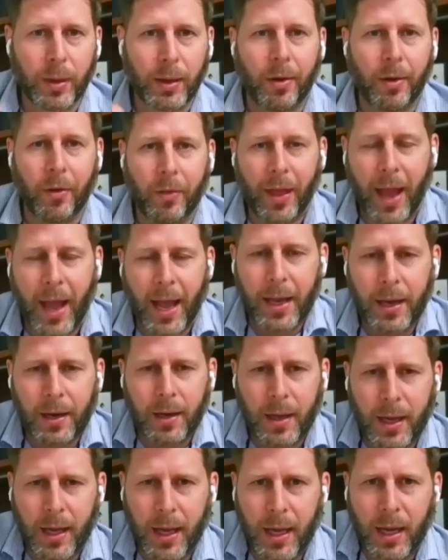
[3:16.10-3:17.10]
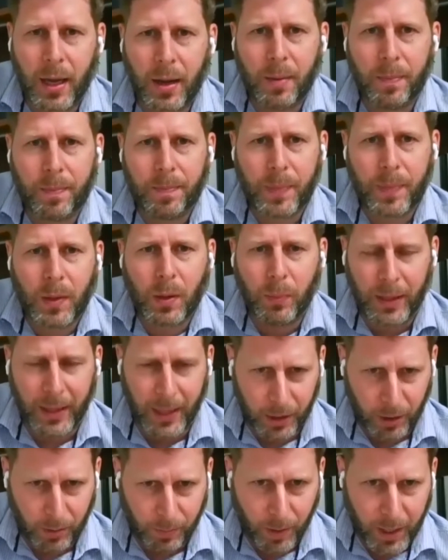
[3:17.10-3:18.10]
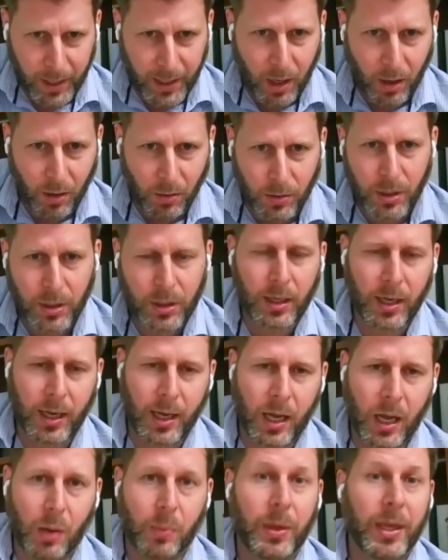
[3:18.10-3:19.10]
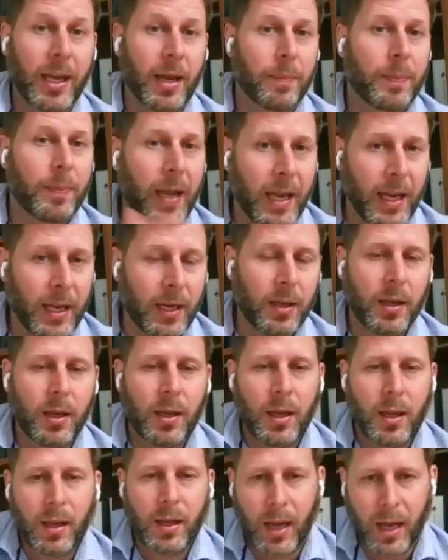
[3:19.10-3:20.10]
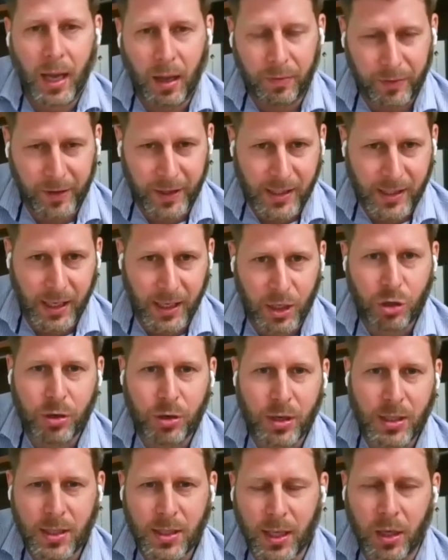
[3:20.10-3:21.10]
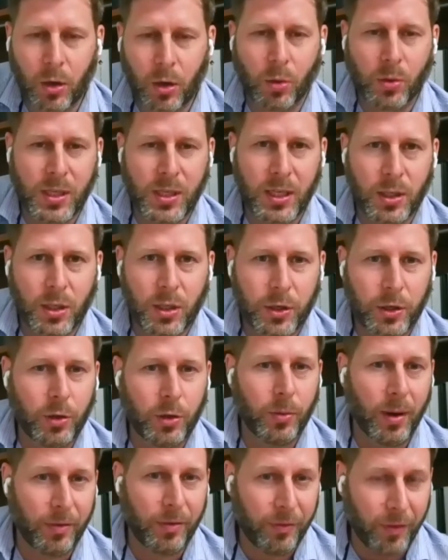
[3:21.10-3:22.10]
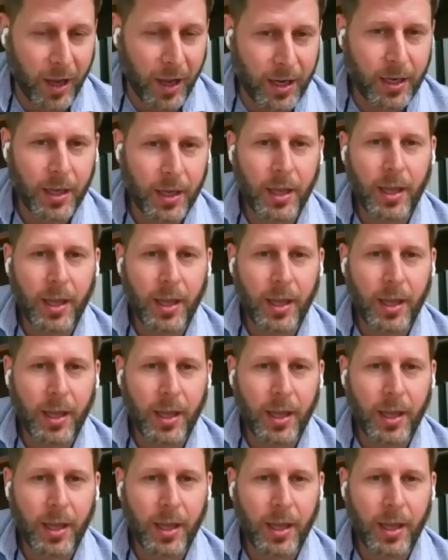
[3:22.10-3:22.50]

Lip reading: all that, we lend our money out. We get paid fees and interest. It goes into a fund,